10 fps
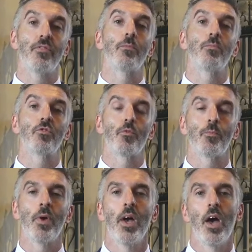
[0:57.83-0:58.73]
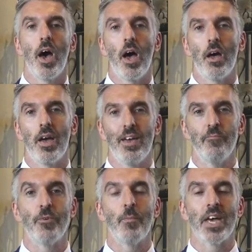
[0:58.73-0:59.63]
them some
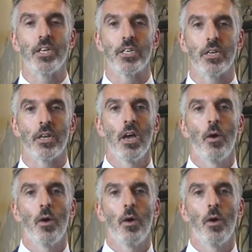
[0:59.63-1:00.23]
information.